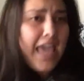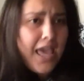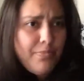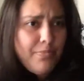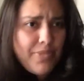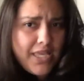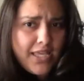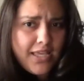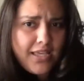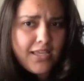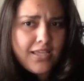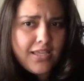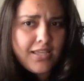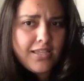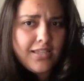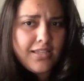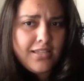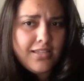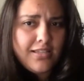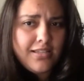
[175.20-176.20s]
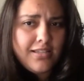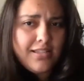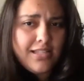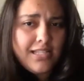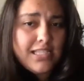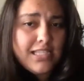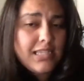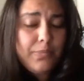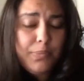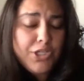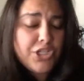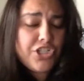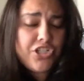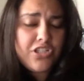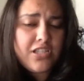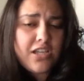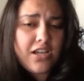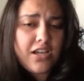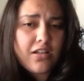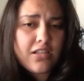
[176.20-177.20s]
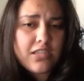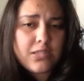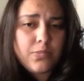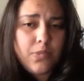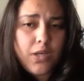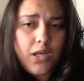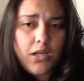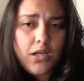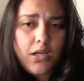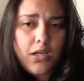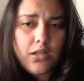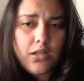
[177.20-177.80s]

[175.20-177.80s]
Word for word: big. It's the pictures I got small.